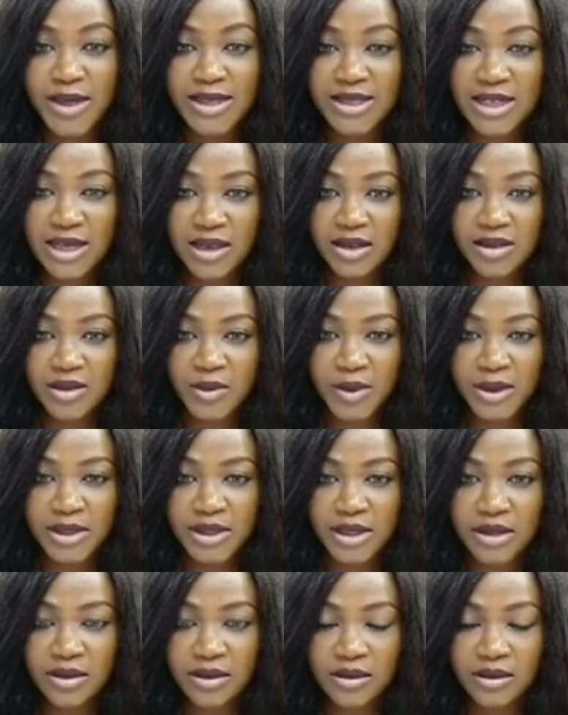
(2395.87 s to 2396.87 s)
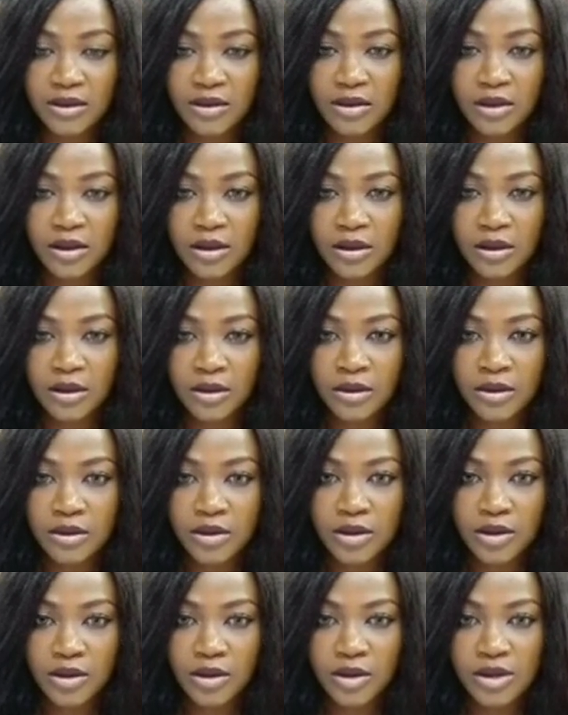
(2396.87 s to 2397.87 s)
It's per day. It's per day.
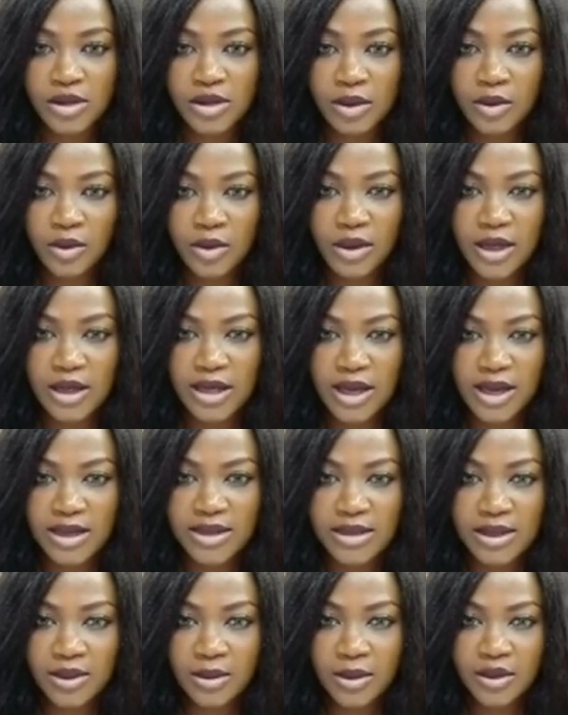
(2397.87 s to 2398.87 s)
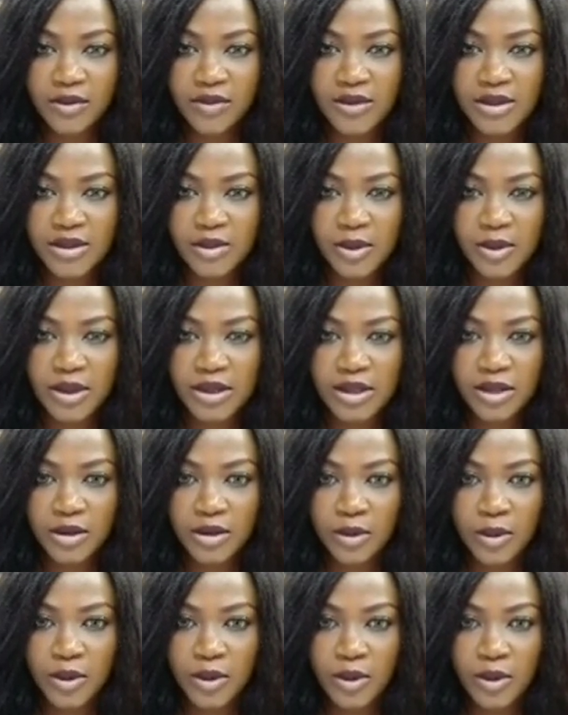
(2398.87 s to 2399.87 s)
So, because someone had asked me if it's per
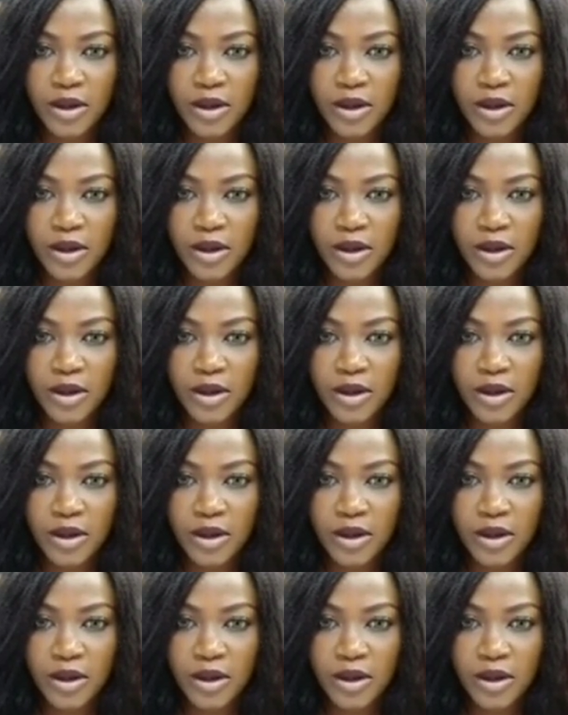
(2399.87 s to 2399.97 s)
day